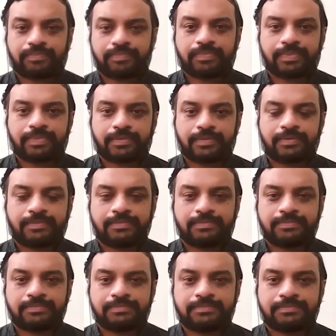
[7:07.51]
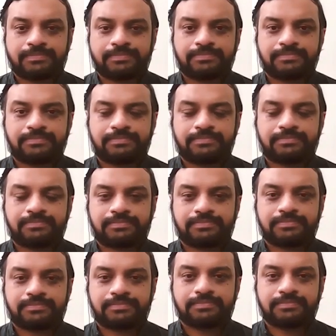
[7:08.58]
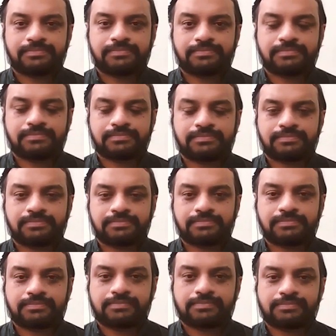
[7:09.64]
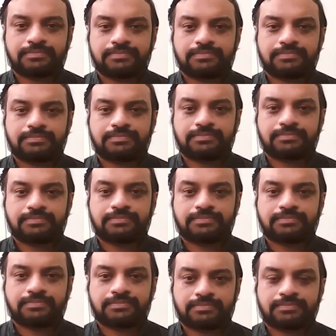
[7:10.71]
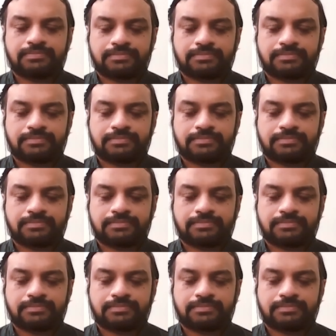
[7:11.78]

(silent)